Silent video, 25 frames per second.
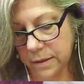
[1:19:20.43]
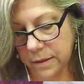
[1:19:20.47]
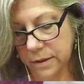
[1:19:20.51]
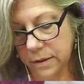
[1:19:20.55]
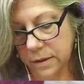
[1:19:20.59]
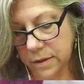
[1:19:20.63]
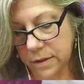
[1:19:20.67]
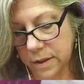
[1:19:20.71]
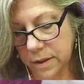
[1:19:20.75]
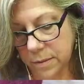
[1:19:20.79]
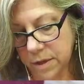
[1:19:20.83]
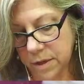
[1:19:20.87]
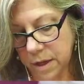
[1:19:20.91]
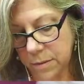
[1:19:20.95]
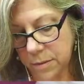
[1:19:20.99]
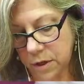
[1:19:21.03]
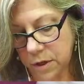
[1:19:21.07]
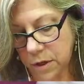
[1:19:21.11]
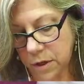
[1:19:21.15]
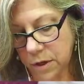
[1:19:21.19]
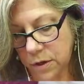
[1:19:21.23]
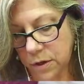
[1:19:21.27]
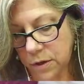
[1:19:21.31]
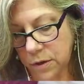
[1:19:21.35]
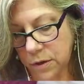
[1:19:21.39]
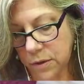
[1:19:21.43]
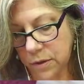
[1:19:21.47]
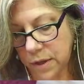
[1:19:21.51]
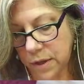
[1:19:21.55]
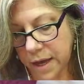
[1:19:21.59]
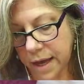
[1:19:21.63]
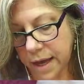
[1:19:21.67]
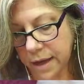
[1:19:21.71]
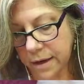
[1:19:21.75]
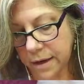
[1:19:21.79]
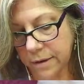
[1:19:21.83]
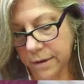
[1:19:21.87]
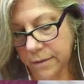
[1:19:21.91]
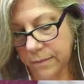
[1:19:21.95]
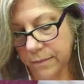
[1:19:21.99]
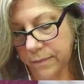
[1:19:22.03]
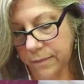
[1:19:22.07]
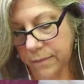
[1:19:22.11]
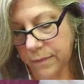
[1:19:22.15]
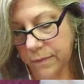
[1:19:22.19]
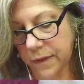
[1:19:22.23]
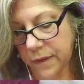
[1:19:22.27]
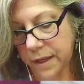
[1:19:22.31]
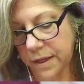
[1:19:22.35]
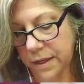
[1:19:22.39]
So sometimes you can do that.
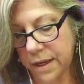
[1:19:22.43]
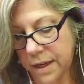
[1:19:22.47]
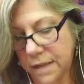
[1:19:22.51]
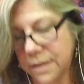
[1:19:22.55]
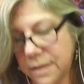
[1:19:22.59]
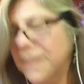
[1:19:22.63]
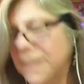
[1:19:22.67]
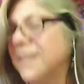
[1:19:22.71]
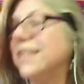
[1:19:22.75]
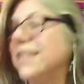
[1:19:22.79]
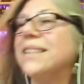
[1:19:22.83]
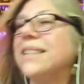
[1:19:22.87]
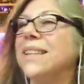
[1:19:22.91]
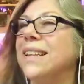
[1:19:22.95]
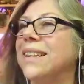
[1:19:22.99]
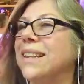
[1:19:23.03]
It doesn't.